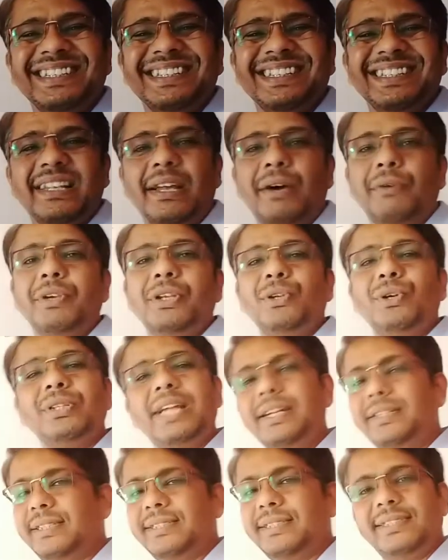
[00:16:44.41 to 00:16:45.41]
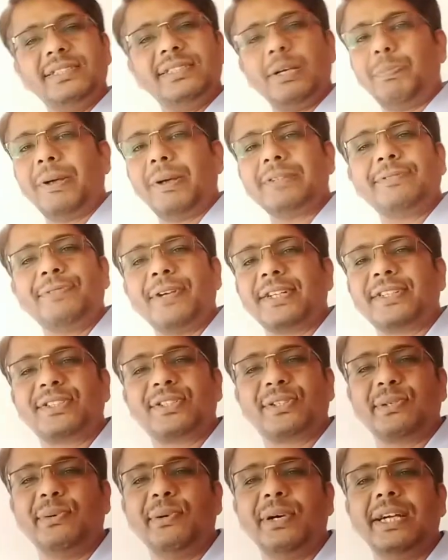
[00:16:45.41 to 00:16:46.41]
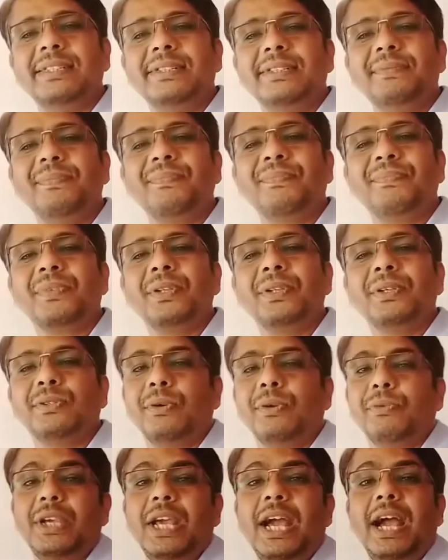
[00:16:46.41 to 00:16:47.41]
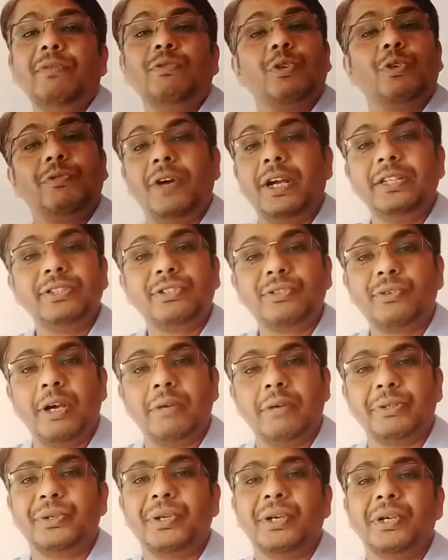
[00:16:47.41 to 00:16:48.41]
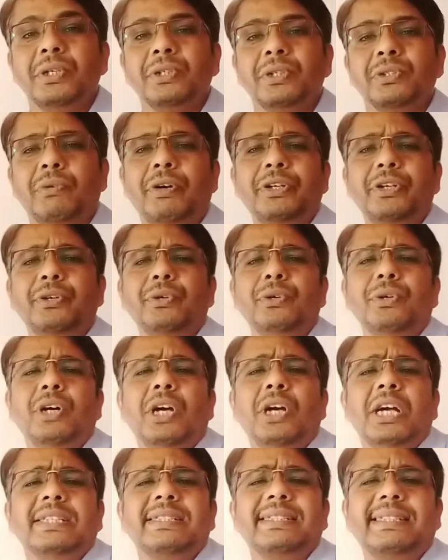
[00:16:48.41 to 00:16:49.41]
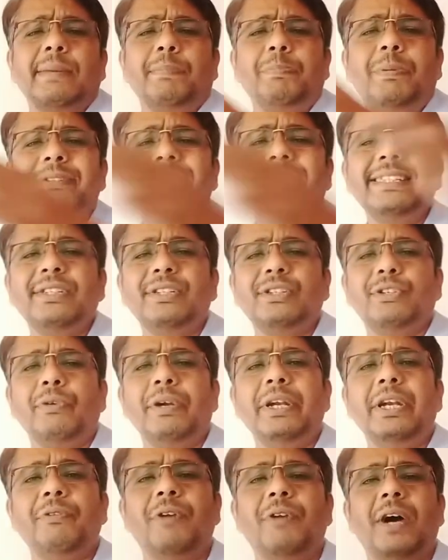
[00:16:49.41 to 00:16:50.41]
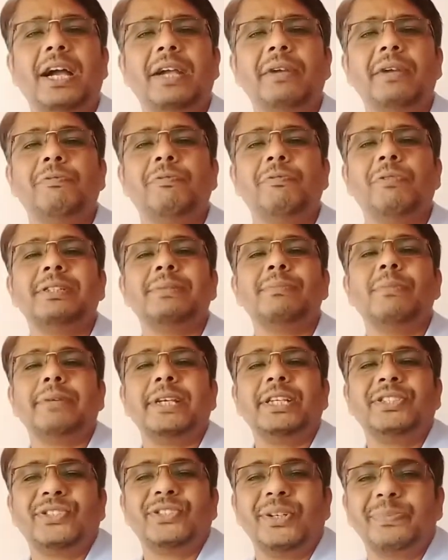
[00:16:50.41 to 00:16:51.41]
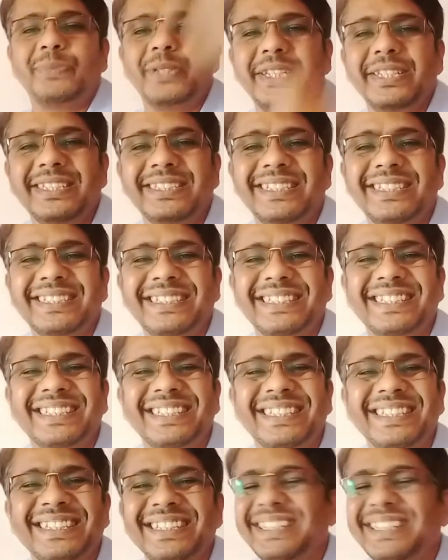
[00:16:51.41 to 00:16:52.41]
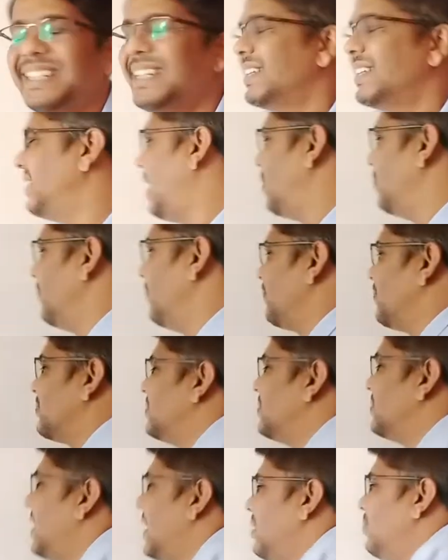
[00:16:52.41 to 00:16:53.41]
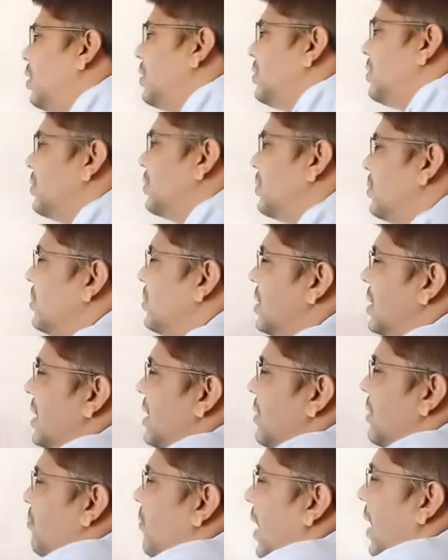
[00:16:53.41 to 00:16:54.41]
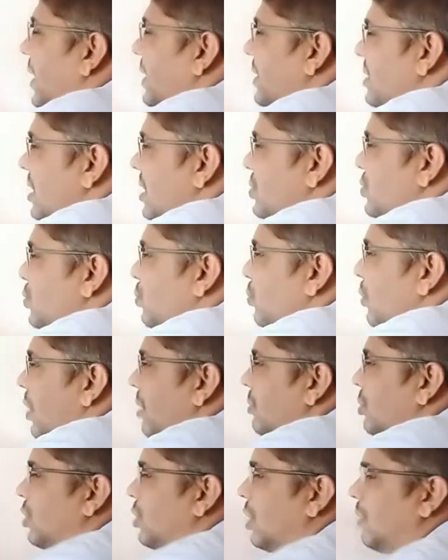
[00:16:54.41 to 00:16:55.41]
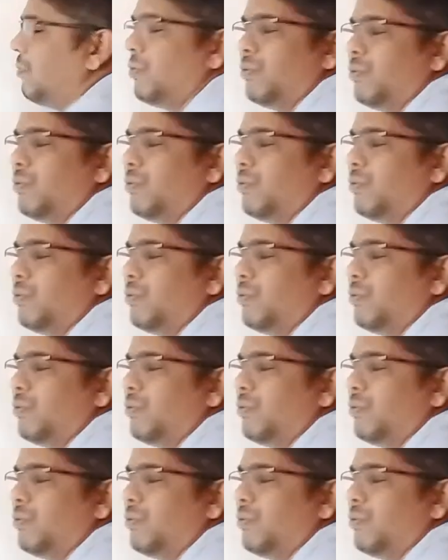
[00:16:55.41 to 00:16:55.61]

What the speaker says: Now we know that this is a perfect square. So we have to find square root. So what you do? Separate 25 from the rest of the digits. Now then what you do?